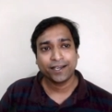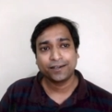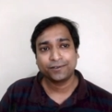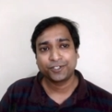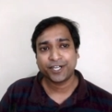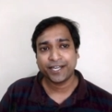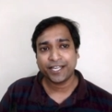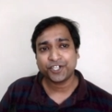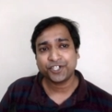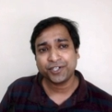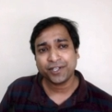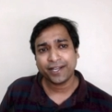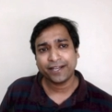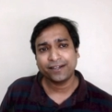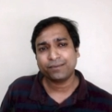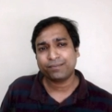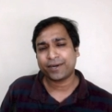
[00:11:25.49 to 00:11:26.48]
Uh,
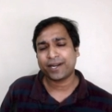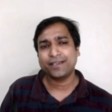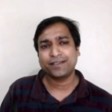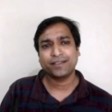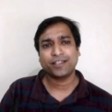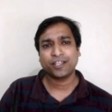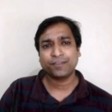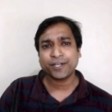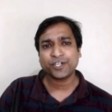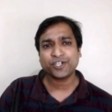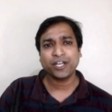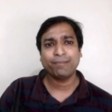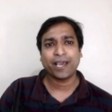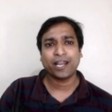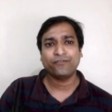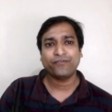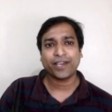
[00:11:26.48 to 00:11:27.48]
traditional enterprises, especially
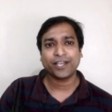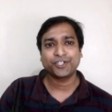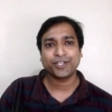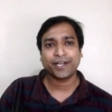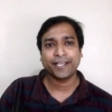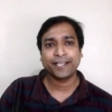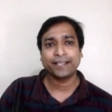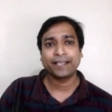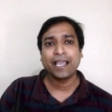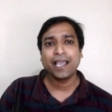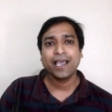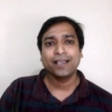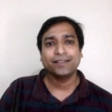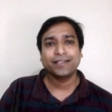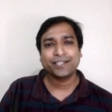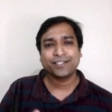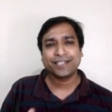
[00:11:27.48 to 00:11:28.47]
manufacturing,
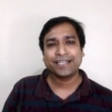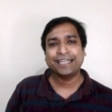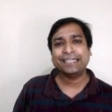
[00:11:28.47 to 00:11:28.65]
there is an